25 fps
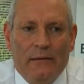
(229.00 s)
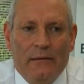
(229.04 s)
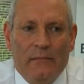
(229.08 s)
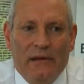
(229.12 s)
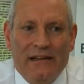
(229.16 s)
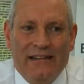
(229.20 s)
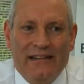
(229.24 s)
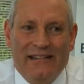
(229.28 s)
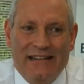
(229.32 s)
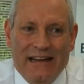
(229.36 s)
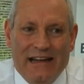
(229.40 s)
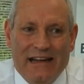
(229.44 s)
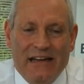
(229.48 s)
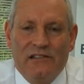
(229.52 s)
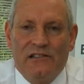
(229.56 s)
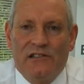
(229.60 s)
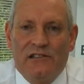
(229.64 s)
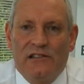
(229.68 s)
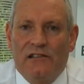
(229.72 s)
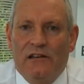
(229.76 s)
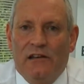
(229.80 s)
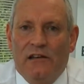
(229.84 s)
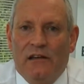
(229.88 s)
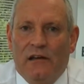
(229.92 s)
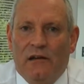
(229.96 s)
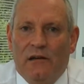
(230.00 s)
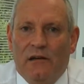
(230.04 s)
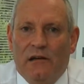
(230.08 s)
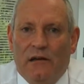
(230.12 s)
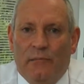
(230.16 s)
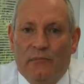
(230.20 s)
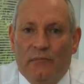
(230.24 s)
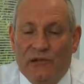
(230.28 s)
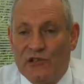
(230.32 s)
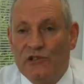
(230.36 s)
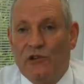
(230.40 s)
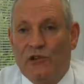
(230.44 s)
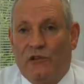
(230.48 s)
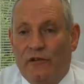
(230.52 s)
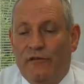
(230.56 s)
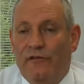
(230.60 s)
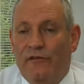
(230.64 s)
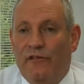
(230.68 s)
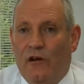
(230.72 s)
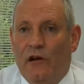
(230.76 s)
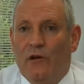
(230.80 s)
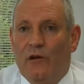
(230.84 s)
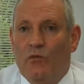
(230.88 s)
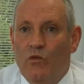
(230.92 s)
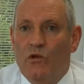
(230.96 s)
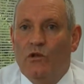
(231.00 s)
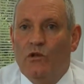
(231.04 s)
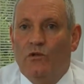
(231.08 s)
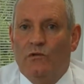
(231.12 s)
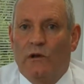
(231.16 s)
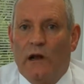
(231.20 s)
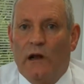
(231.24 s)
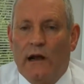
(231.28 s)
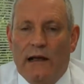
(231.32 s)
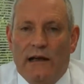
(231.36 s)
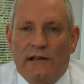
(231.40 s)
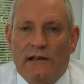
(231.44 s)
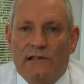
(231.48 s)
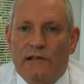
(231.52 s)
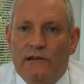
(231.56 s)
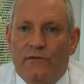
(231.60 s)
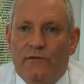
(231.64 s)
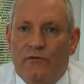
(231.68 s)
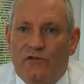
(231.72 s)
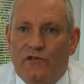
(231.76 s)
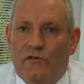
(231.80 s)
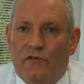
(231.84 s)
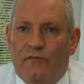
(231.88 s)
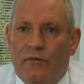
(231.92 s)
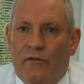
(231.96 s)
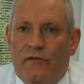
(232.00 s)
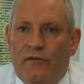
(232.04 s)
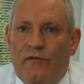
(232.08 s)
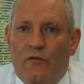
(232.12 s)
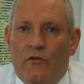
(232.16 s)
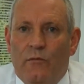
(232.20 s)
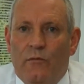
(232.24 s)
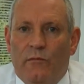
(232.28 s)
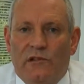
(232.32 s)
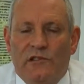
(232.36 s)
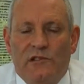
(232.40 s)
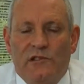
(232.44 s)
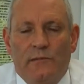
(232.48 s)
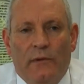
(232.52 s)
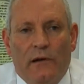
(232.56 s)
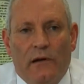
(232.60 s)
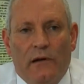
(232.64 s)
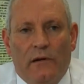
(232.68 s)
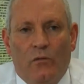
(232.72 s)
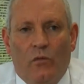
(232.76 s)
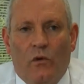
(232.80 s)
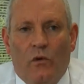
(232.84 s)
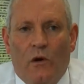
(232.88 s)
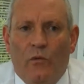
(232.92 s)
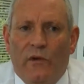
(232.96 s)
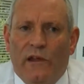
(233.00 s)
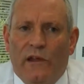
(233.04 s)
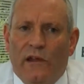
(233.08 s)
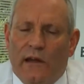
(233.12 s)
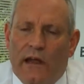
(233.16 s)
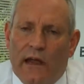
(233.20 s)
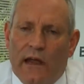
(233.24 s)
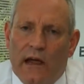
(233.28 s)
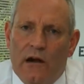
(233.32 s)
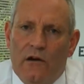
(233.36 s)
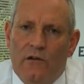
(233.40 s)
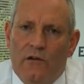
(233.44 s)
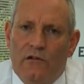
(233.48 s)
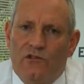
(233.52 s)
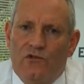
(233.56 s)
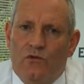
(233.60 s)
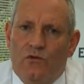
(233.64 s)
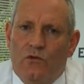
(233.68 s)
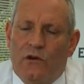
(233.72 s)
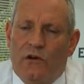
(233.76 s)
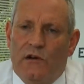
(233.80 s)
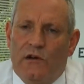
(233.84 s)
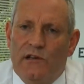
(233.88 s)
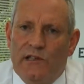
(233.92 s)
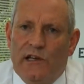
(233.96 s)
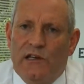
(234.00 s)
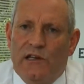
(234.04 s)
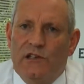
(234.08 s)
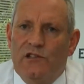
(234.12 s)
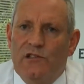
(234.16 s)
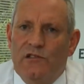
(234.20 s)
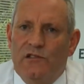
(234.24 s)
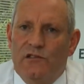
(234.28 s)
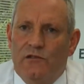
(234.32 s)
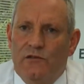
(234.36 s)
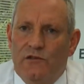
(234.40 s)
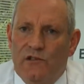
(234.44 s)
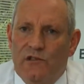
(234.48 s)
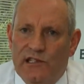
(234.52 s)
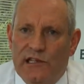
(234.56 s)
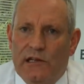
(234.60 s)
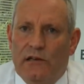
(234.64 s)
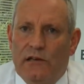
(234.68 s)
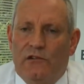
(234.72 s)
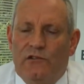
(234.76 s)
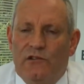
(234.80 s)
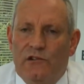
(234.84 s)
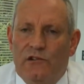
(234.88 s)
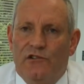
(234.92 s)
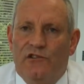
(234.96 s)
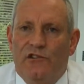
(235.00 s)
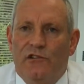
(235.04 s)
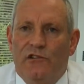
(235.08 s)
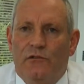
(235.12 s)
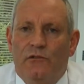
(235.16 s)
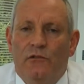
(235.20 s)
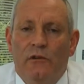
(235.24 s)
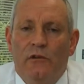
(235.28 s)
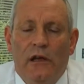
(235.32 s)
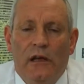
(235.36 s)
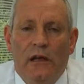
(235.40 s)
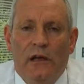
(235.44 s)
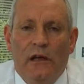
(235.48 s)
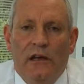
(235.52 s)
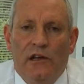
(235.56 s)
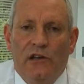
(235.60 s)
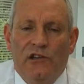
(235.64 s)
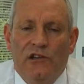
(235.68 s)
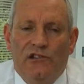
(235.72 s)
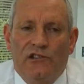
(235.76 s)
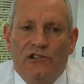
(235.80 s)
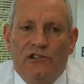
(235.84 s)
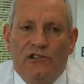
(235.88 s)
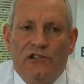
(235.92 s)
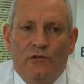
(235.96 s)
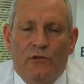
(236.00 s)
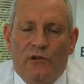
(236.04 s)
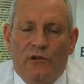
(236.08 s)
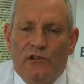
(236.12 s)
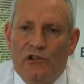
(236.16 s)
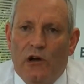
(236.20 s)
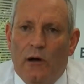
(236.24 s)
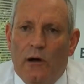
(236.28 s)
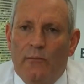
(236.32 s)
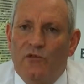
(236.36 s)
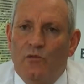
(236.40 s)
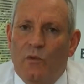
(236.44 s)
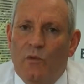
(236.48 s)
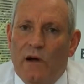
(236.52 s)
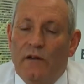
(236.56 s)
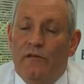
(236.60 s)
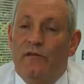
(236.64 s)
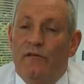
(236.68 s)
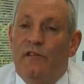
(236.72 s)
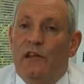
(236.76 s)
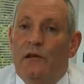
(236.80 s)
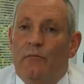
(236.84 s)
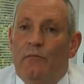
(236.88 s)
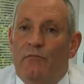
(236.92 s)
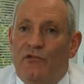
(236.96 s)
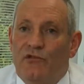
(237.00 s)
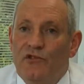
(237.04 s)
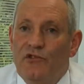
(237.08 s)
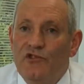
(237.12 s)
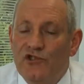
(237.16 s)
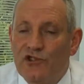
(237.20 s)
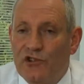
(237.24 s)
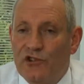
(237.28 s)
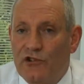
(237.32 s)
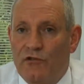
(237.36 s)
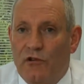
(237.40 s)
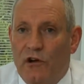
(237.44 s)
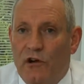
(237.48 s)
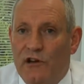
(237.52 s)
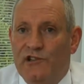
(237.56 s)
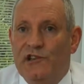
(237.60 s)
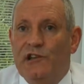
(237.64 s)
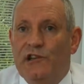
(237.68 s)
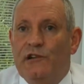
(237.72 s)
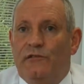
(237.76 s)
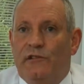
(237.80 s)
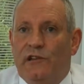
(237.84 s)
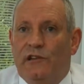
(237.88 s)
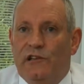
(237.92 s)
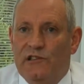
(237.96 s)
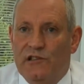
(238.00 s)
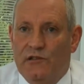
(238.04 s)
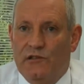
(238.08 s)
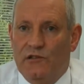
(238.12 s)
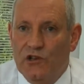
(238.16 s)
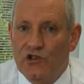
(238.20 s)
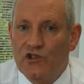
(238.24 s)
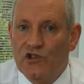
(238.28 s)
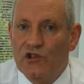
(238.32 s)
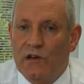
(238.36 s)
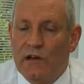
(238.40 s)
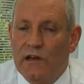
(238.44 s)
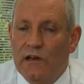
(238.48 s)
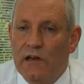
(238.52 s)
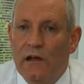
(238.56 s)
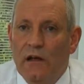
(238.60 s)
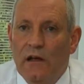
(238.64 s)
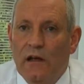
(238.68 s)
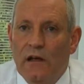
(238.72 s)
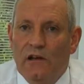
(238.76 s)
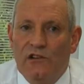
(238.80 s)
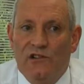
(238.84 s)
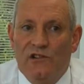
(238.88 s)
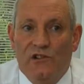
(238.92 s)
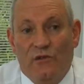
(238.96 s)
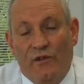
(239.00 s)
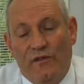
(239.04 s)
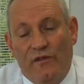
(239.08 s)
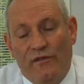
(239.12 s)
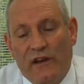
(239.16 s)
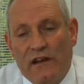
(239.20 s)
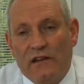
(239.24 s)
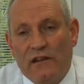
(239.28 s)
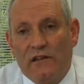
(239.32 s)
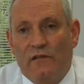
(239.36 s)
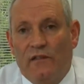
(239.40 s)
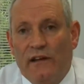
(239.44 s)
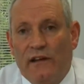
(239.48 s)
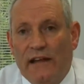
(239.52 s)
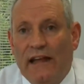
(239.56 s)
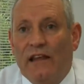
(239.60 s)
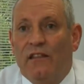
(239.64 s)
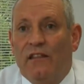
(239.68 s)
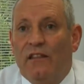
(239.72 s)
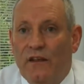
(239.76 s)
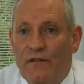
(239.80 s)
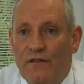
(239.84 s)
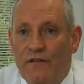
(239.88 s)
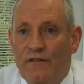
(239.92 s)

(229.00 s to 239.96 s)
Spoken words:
It does personify world-class levels of performance, but what we encourage organisations in New Zealand to do is to adopt one of the abridged criteria initially to effectively get their